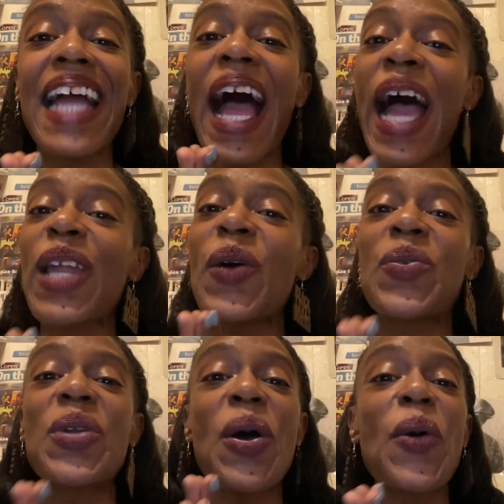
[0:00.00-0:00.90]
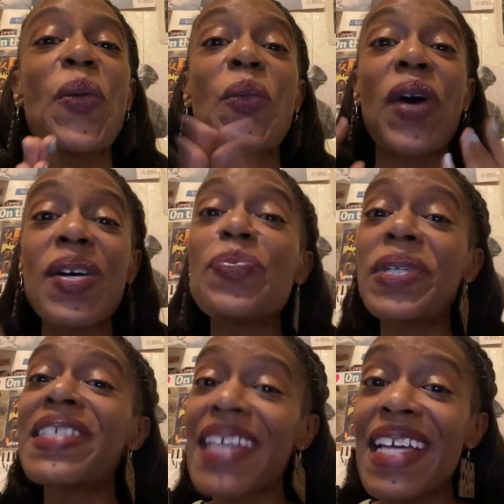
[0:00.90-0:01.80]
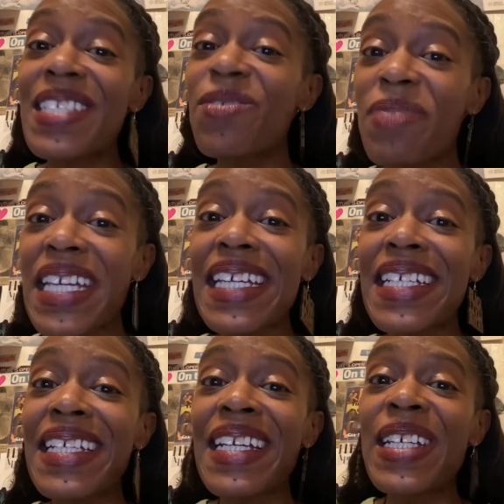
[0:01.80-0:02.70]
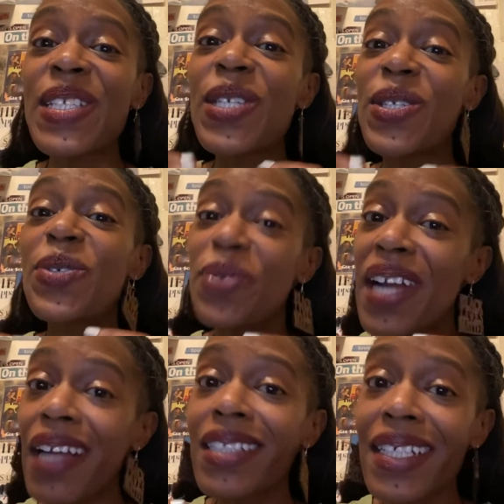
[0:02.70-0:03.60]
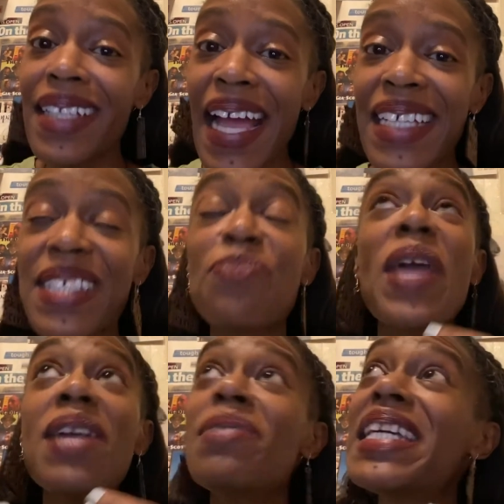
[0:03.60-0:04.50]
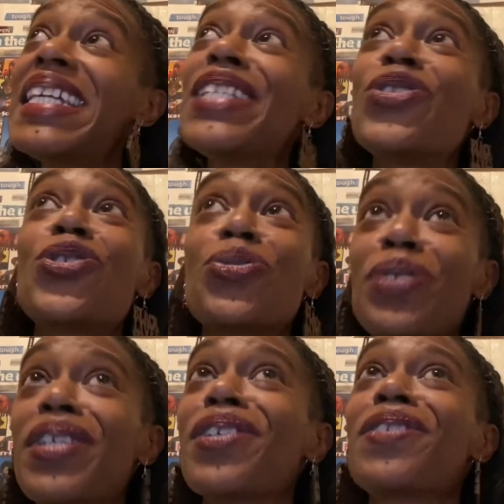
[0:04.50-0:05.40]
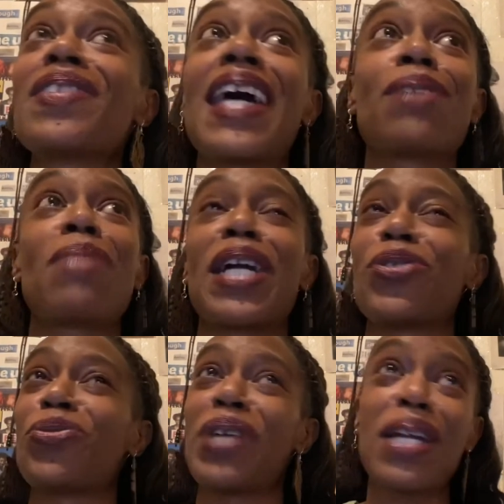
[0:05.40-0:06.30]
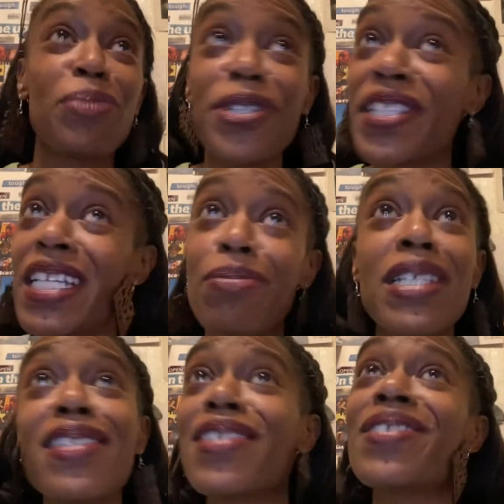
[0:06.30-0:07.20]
I don't know what possessed me to do what I did next. Maybe triggered like my grammar demons or